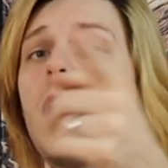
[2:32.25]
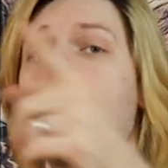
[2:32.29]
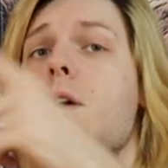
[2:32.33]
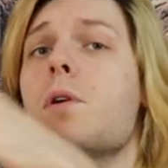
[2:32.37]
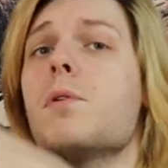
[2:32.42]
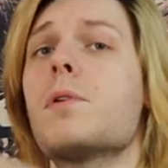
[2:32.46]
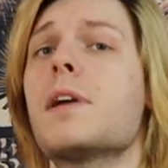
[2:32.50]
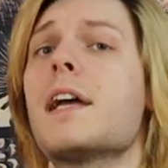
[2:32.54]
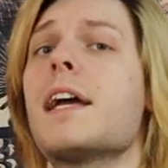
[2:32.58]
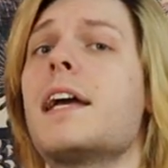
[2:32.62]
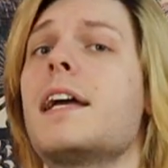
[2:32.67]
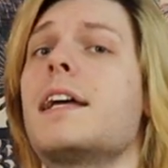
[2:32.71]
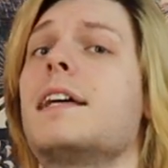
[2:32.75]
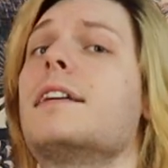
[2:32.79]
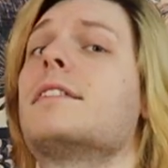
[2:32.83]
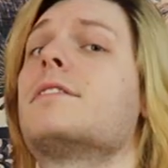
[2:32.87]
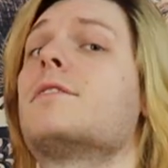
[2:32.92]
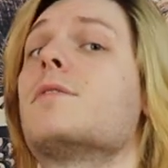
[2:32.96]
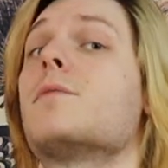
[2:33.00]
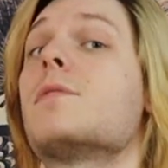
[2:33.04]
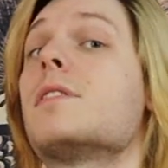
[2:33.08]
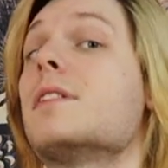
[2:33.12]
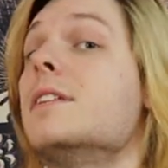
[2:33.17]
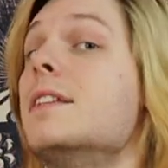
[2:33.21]
Okay,
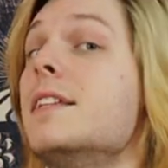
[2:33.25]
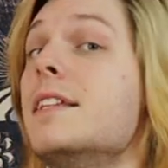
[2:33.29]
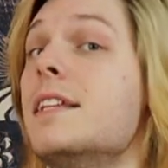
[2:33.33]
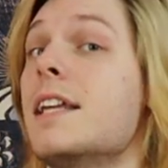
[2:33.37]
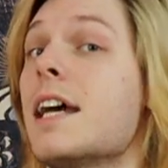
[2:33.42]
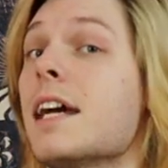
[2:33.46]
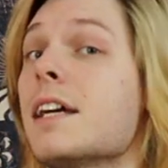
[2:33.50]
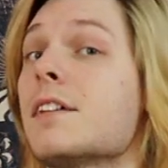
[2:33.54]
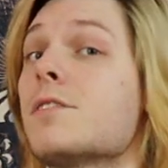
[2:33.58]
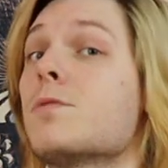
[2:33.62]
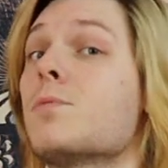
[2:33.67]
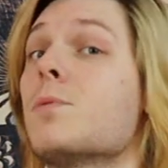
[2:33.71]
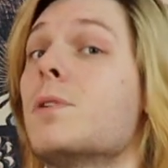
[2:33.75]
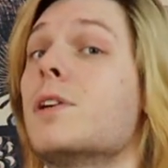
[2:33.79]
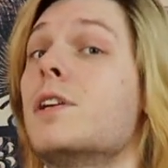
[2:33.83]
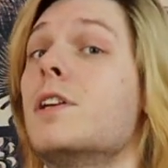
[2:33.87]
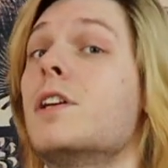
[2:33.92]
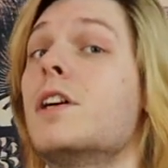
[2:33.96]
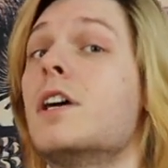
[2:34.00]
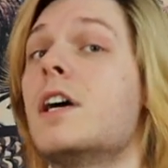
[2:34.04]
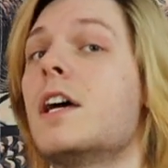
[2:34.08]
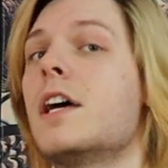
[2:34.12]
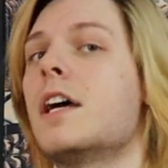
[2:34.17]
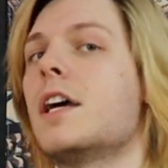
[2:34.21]
so the next
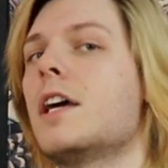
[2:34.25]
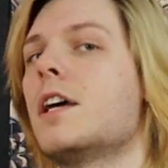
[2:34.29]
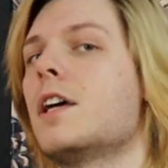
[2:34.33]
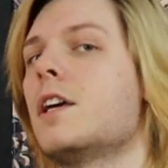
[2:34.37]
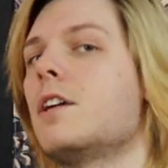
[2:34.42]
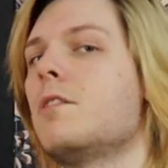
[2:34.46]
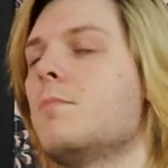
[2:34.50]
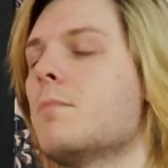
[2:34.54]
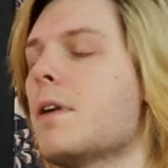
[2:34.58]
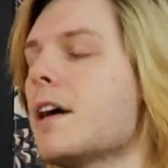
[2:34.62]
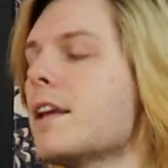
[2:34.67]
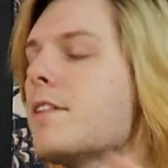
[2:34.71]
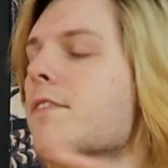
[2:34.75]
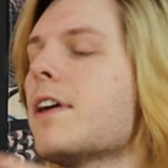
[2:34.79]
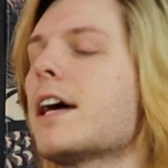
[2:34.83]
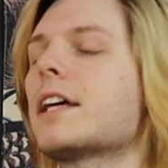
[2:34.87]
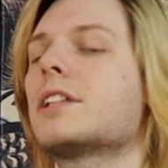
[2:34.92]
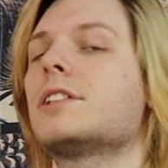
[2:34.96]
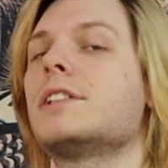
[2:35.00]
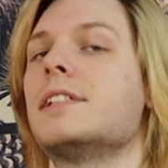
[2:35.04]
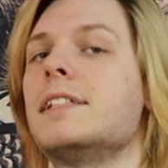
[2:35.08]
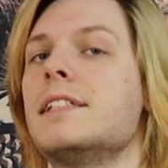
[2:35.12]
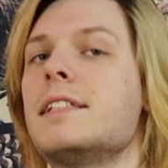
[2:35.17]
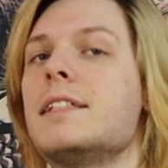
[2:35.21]
one you might have
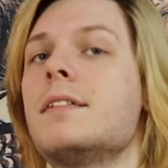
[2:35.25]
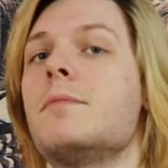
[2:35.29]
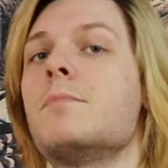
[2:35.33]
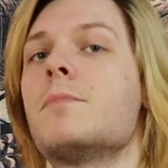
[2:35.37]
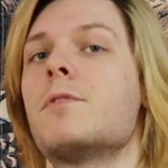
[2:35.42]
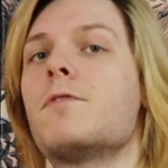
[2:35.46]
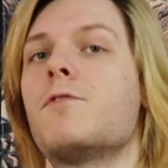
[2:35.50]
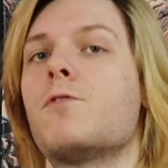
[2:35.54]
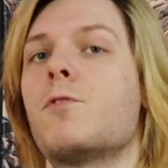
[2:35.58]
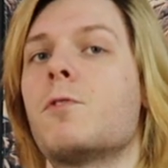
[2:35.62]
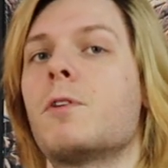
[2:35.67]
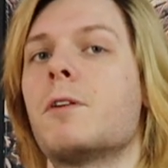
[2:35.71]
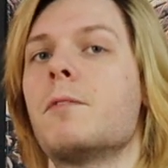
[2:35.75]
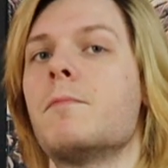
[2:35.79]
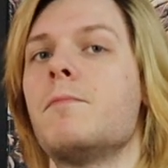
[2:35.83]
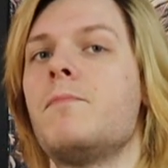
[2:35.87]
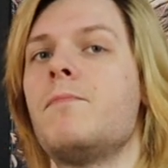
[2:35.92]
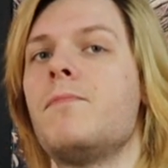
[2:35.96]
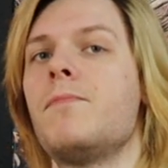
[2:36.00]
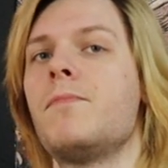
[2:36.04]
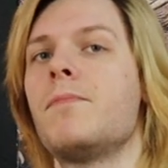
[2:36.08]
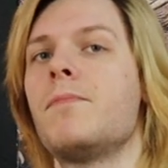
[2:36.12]
actually seen before.